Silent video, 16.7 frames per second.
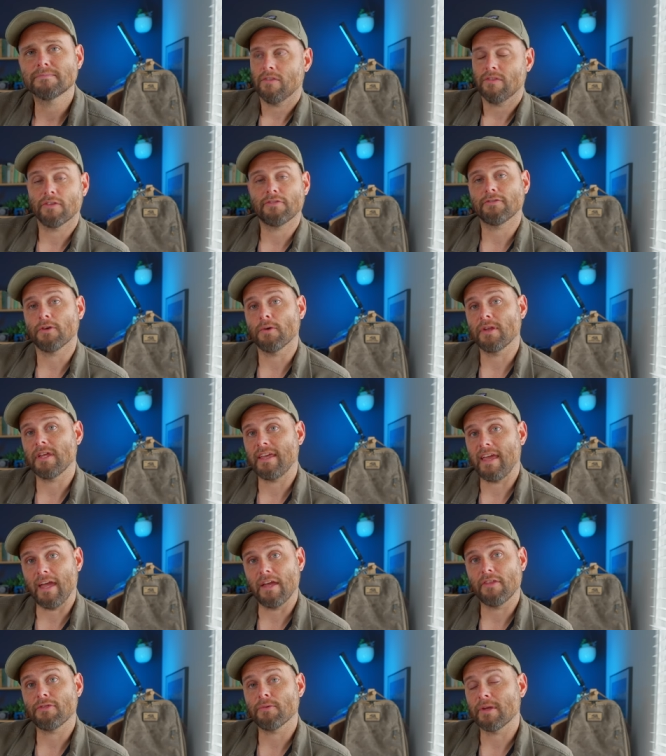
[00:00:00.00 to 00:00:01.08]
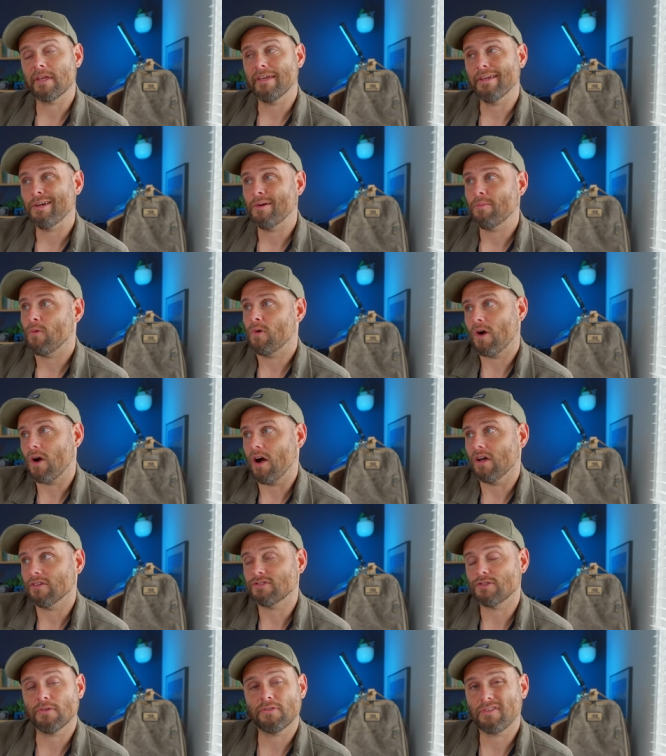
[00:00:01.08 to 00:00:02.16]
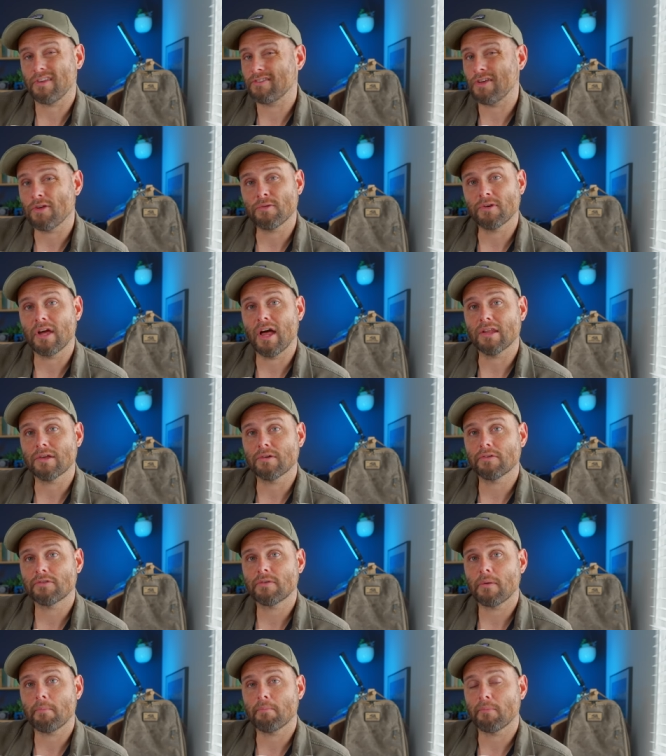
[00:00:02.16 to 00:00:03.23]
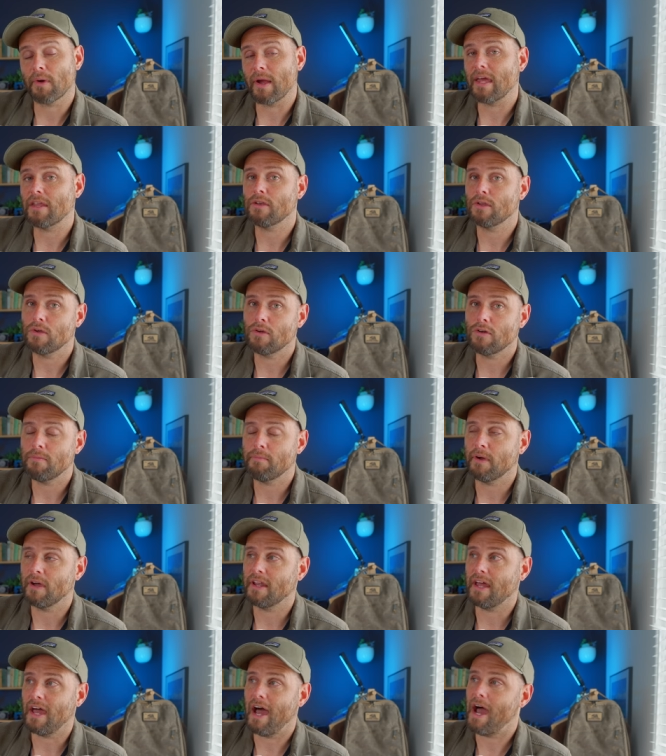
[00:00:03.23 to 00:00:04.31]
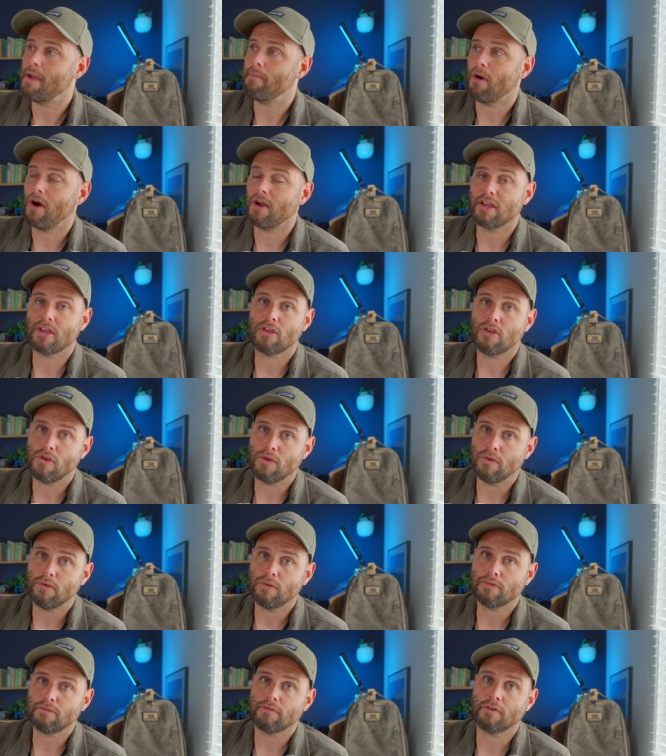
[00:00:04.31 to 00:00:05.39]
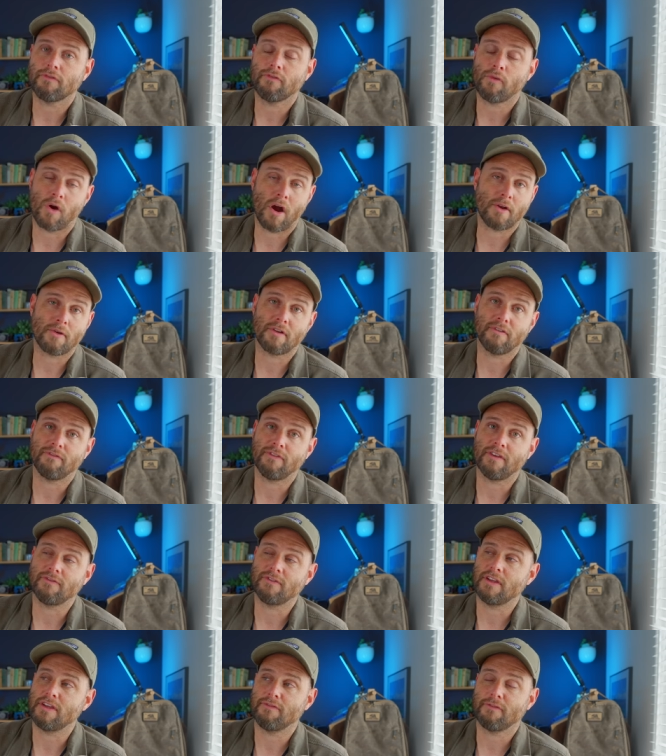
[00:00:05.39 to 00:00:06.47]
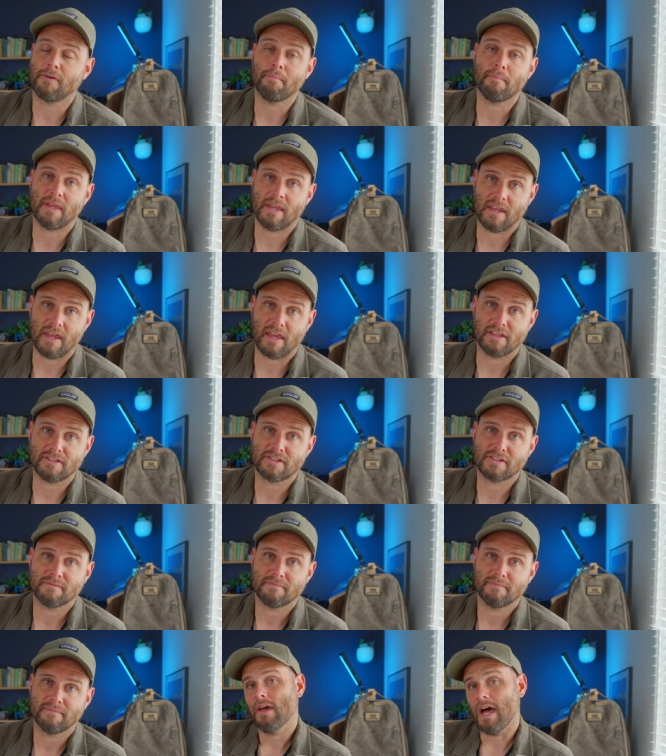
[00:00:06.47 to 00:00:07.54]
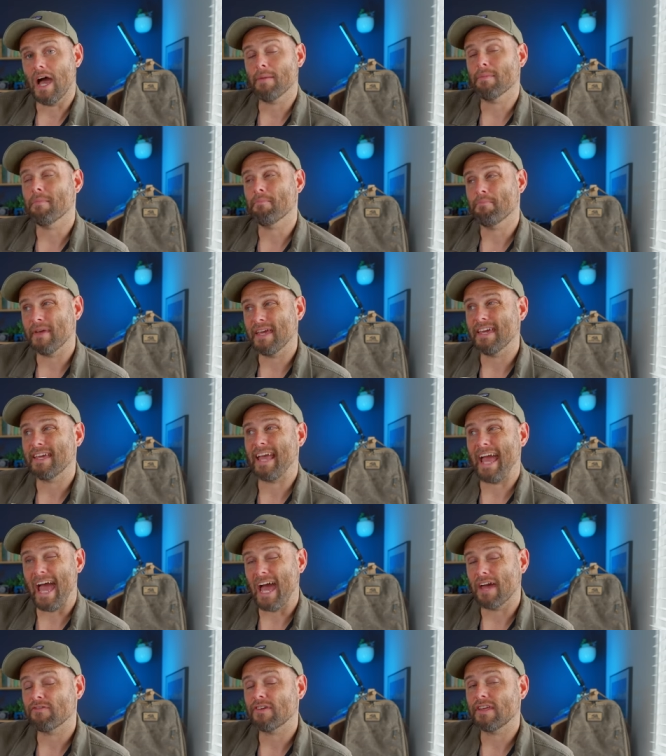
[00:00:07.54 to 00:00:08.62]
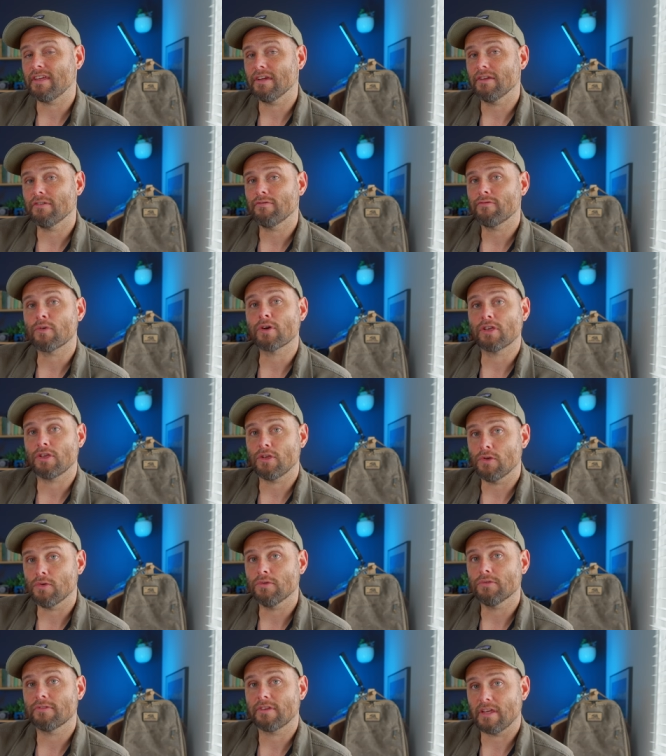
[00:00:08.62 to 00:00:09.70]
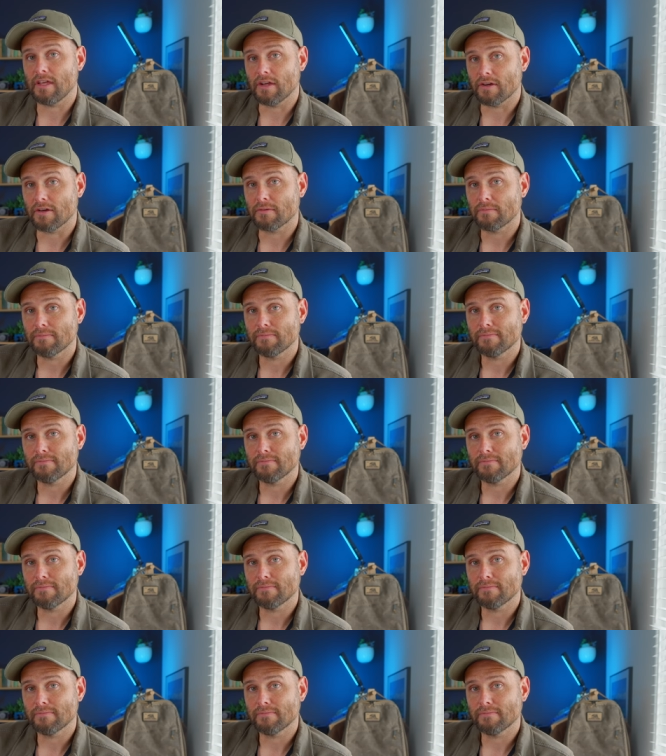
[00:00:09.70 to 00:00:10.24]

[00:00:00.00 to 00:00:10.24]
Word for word: The Sony K three M will cost you six hundred dollars brand new, but I bought it used for four hundred fifty dollars from B and H. I'm a big advocate for used gear.